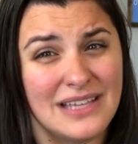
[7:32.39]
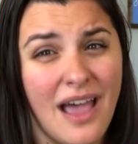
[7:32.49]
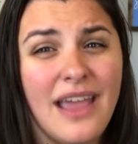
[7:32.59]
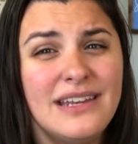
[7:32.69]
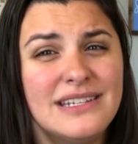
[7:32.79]

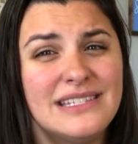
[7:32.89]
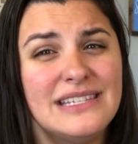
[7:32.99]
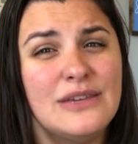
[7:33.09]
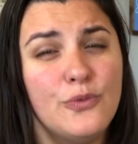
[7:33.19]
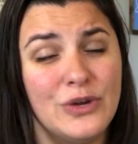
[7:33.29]
guide to
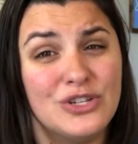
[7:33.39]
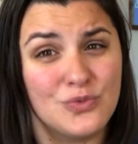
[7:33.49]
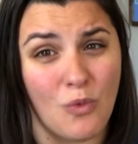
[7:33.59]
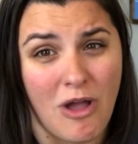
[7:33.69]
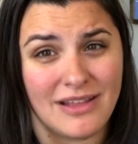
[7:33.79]
see
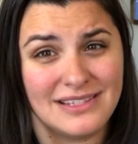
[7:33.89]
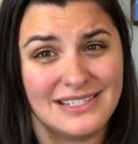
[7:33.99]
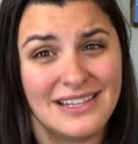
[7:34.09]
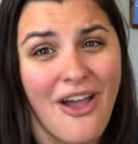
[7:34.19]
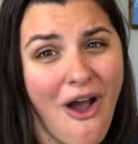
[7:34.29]
which
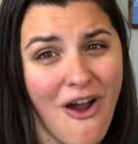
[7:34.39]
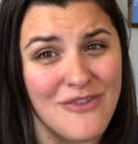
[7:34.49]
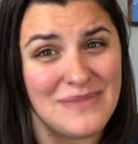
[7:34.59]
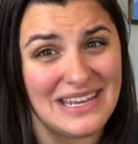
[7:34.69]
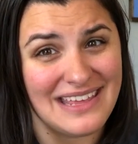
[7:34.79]
ones
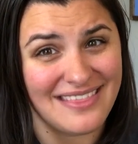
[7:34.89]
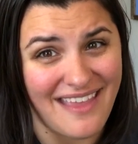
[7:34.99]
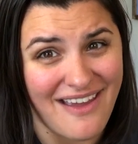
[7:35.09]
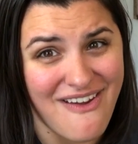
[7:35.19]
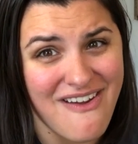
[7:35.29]
are meeting
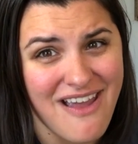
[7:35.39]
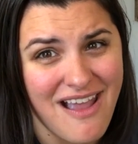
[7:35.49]
there